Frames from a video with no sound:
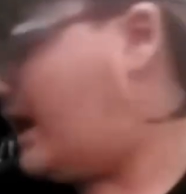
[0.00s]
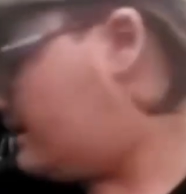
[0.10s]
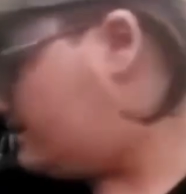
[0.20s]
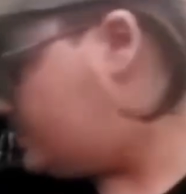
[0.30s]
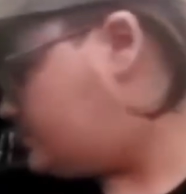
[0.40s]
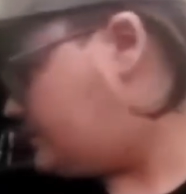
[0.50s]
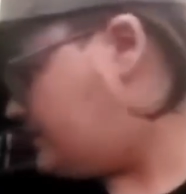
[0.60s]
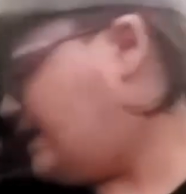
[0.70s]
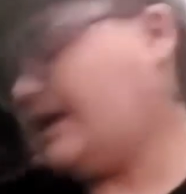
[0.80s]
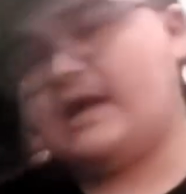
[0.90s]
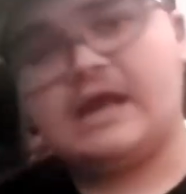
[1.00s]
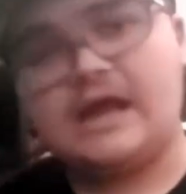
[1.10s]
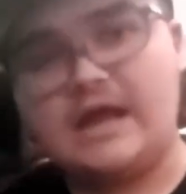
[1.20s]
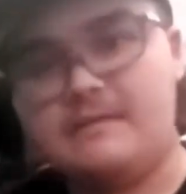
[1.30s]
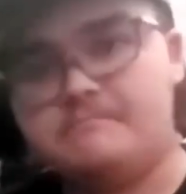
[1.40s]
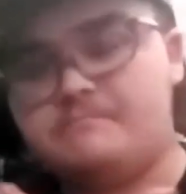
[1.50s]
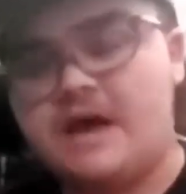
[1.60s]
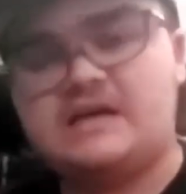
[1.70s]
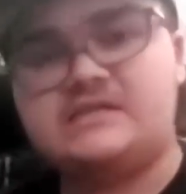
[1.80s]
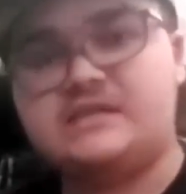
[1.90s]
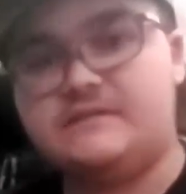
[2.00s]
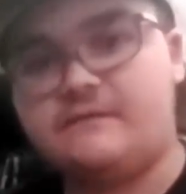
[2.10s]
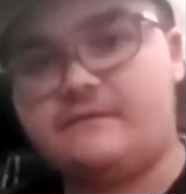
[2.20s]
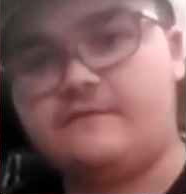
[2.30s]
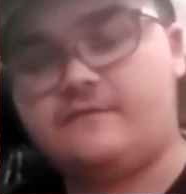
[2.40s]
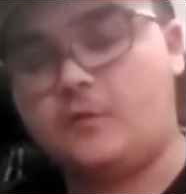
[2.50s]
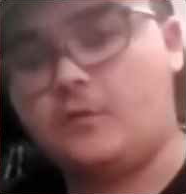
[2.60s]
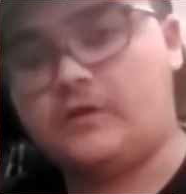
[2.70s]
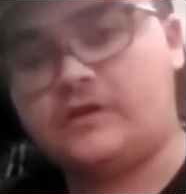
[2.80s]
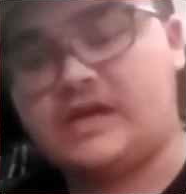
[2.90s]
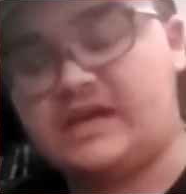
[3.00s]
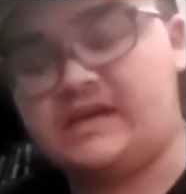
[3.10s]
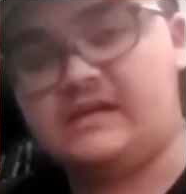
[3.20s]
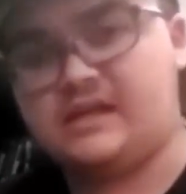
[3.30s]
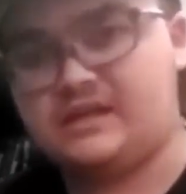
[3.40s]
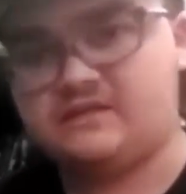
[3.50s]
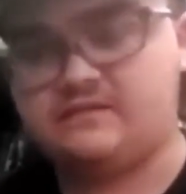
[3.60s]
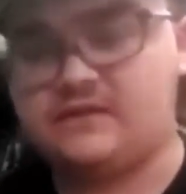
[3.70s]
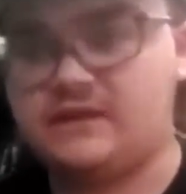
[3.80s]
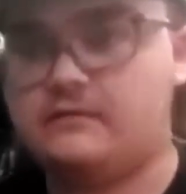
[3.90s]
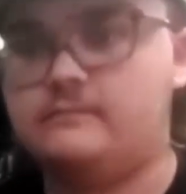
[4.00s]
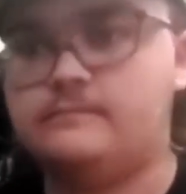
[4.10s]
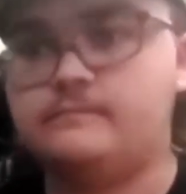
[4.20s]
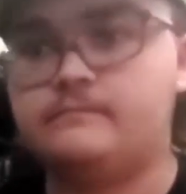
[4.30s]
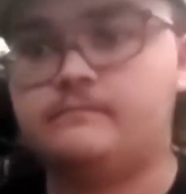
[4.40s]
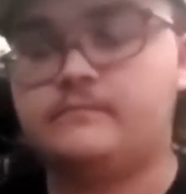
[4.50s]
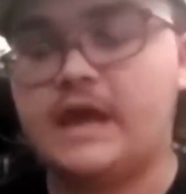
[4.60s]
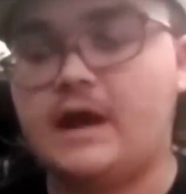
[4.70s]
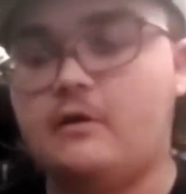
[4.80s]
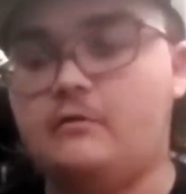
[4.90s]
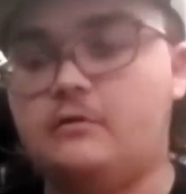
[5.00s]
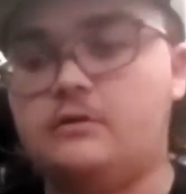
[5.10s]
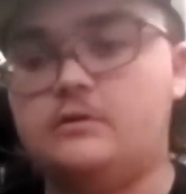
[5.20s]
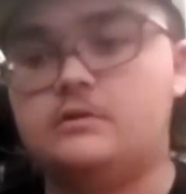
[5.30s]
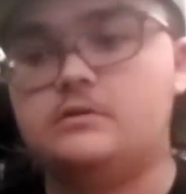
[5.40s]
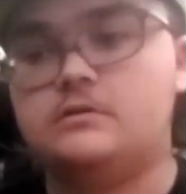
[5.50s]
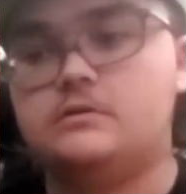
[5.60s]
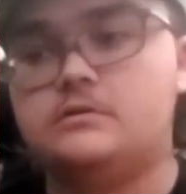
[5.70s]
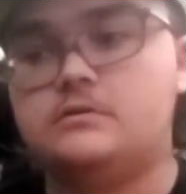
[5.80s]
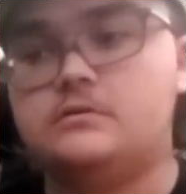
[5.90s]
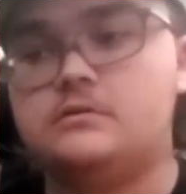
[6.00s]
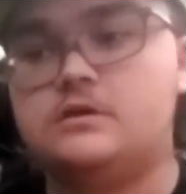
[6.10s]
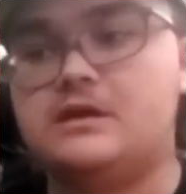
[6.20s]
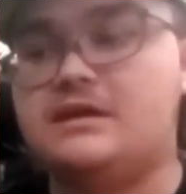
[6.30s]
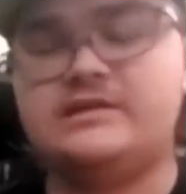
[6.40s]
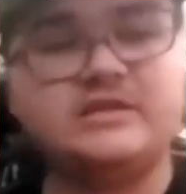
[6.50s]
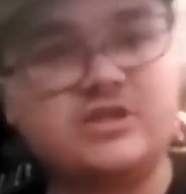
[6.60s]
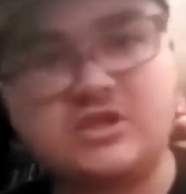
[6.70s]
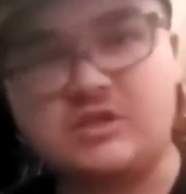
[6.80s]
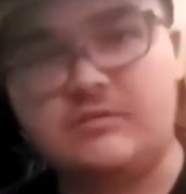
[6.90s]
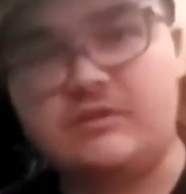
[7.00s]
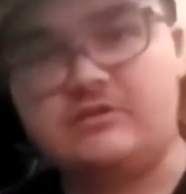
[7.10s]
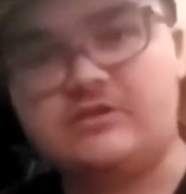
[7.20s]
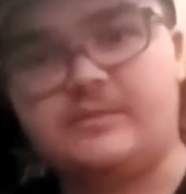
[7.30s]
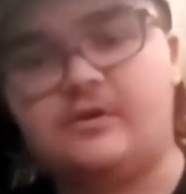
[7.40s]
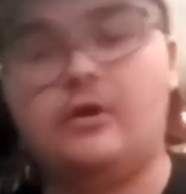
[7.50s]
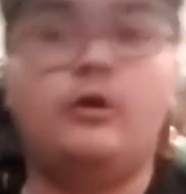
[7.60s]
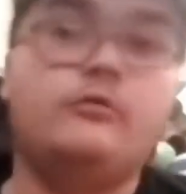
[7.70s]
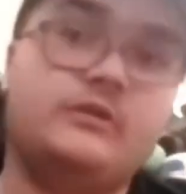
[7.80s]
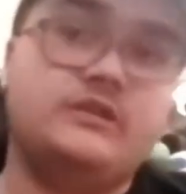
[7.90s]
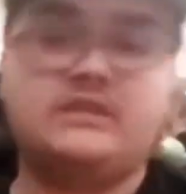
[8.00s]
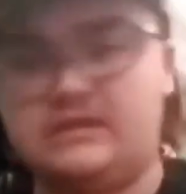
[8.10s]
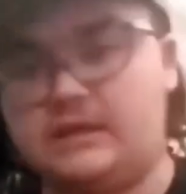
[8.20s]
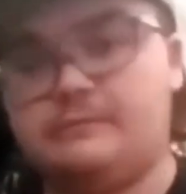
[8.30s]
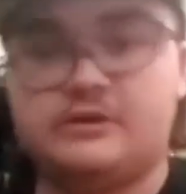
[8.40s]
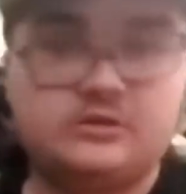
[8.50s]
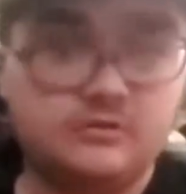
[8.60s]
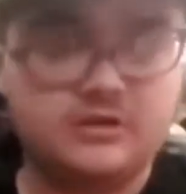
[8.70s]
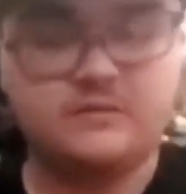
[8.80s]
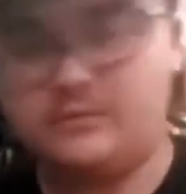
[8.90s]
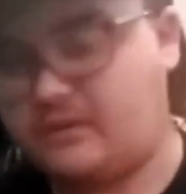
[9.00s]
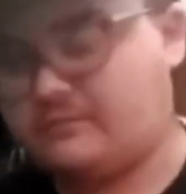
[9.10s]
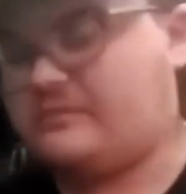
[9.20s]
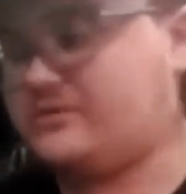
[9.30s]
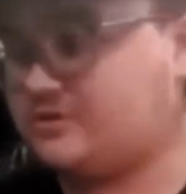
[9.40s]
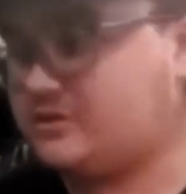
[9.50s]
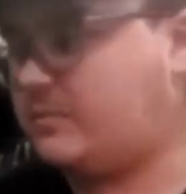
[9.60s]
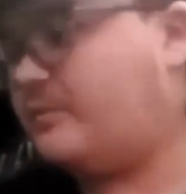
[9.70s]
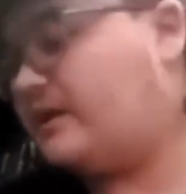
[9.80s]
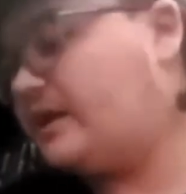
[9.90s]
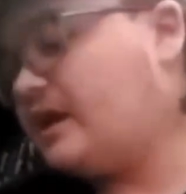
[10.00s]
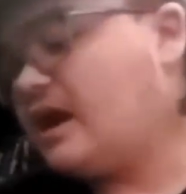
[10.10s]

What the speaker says: I am doing a massive 4K collection video. Now, it isn't just going to be your typical, I'm going to show this movie, I'm going to show this movie.